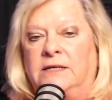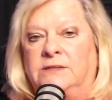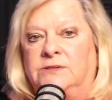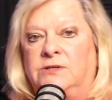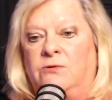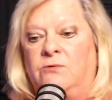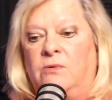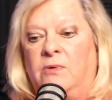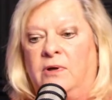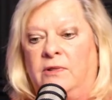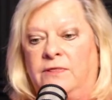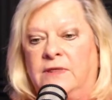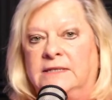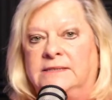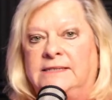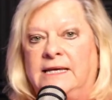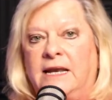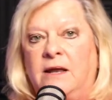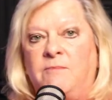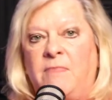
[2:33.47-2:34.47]
So the
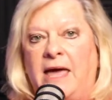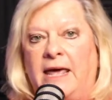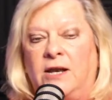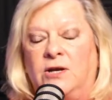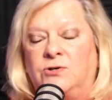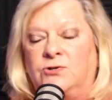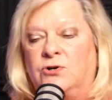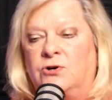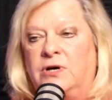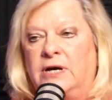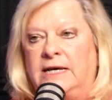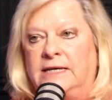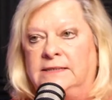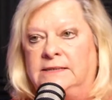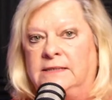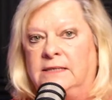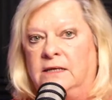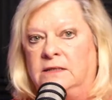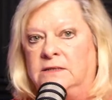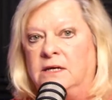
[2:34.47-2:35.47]
city manager is
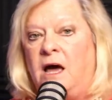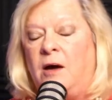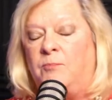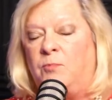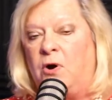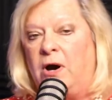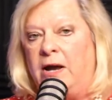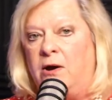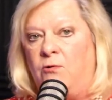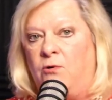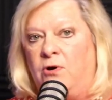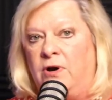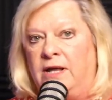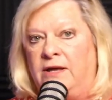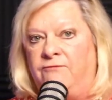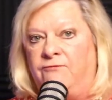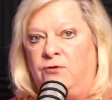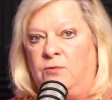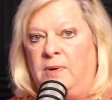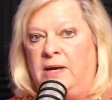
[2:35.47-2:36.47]
the top priority
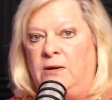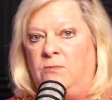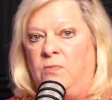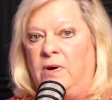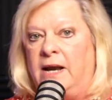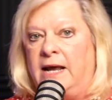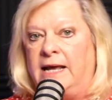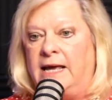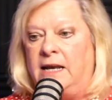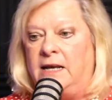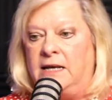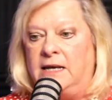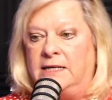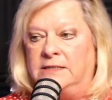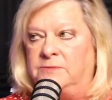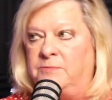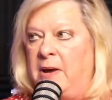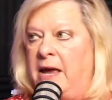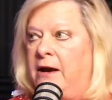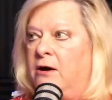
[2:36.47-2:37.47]
for me when I get in
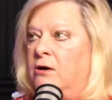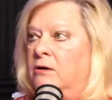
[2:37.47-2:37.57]
as mayor.